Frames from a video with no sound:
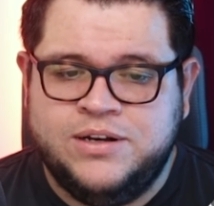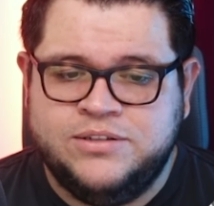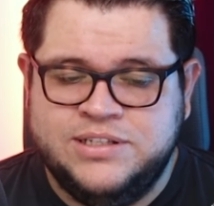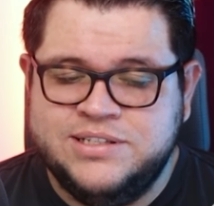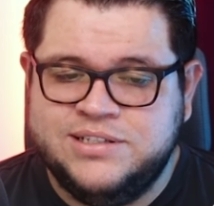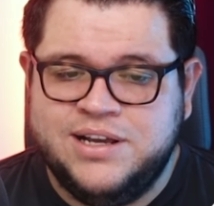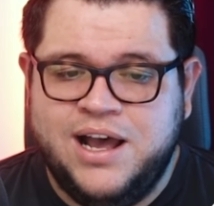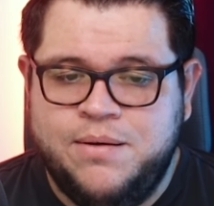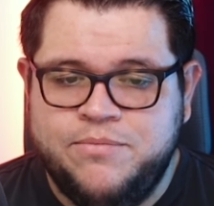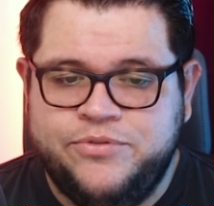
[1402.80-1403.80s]
since
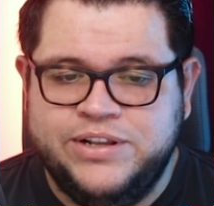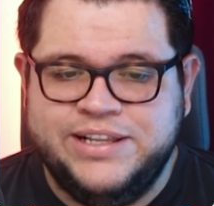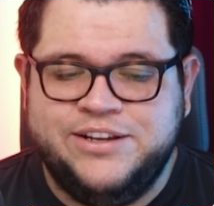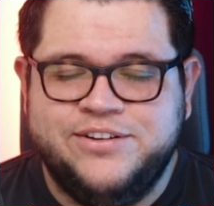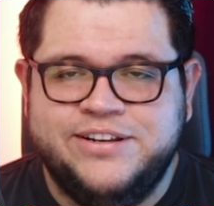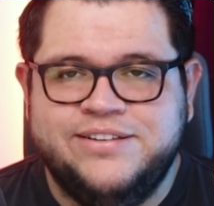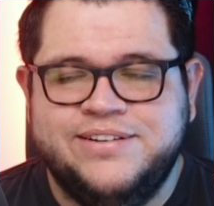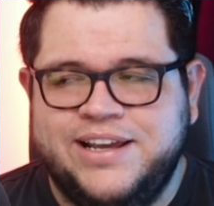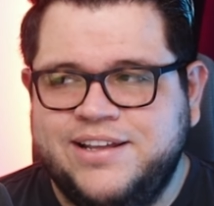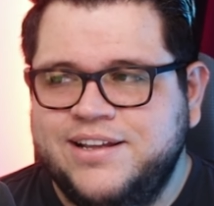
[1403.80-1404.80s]
I'm really good,
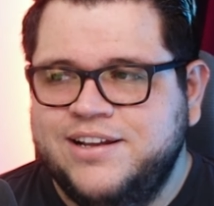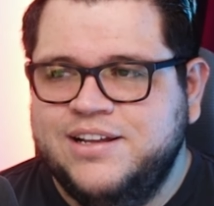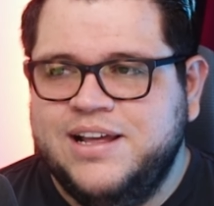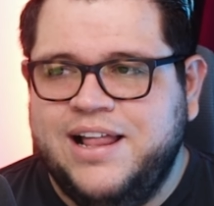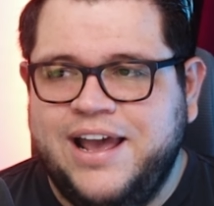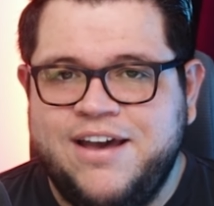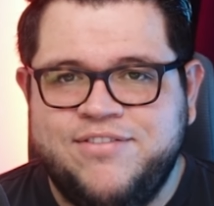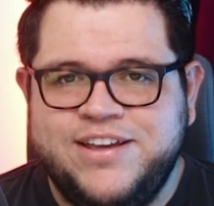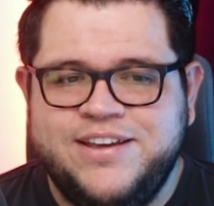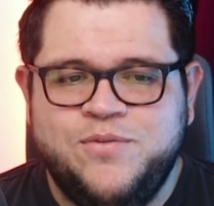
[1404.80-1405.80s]
like a
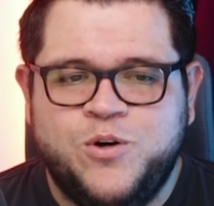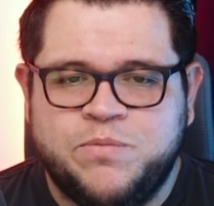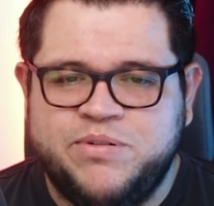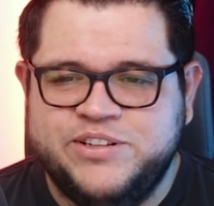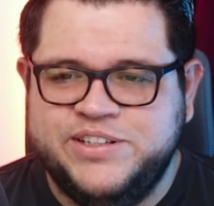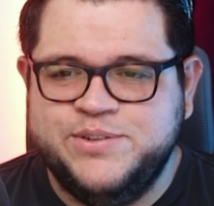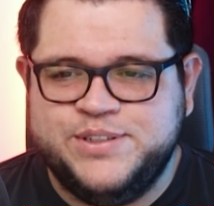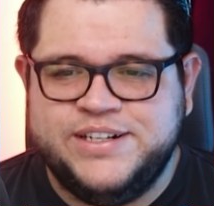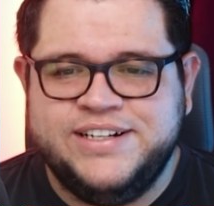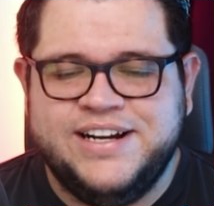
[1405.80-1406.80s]
heavy WordPress
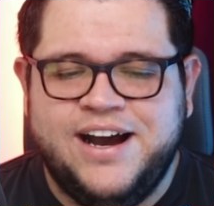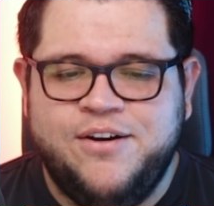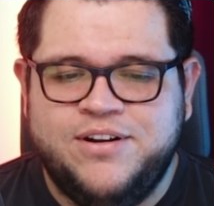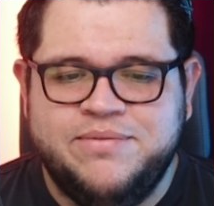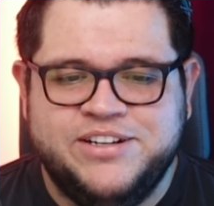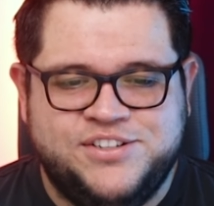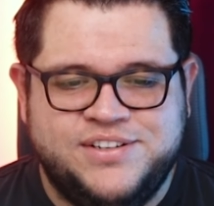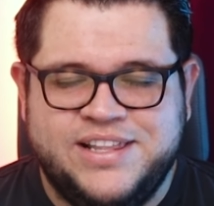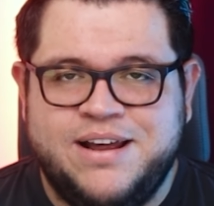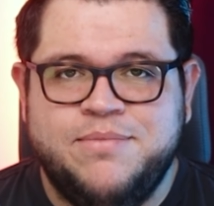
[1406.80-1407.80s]
user, I want to make
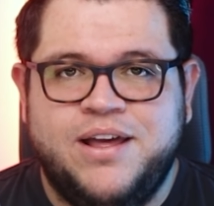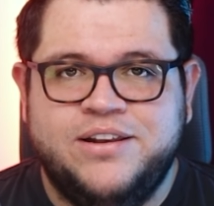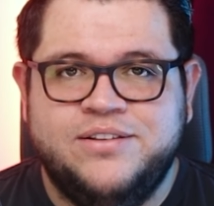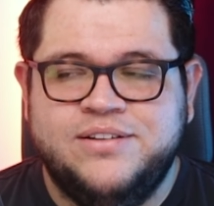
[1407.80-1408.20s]
sure that I'm not,